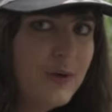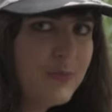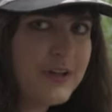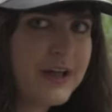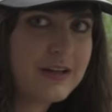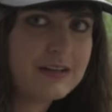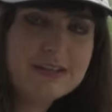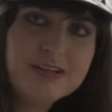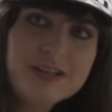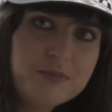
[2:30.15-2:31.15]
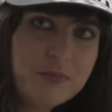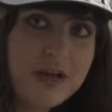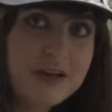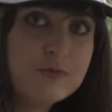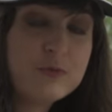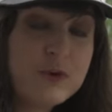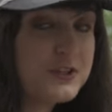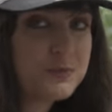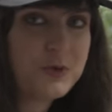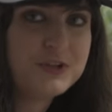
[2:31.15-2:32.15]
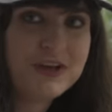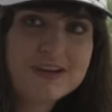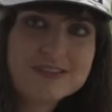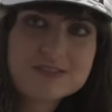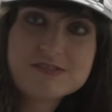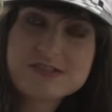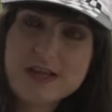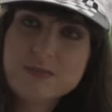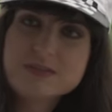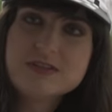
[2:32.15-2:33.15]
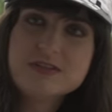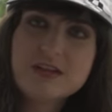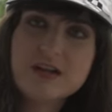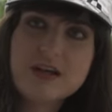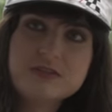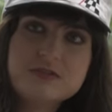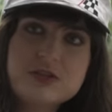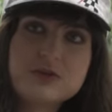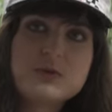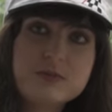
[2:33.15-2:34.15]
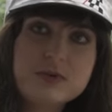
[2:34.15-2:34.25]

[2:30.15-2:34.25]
but like my French bulldog, Samson, that I took with